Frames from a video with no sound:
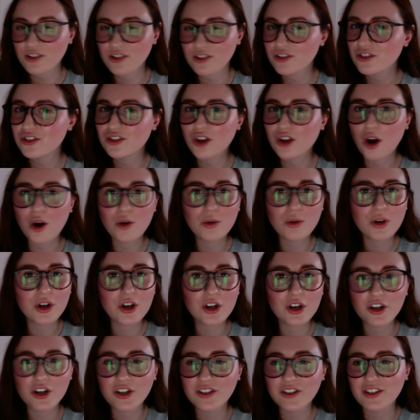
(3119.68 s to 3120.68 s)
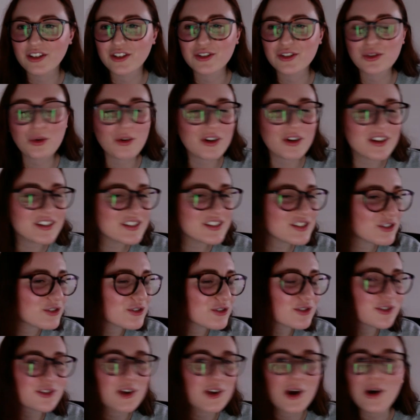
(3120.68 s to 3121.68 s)
so good. The stories are
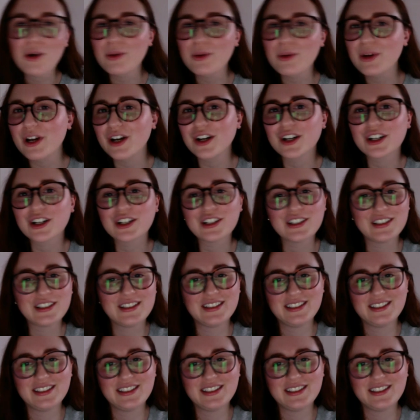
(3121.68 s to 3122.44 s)
so good.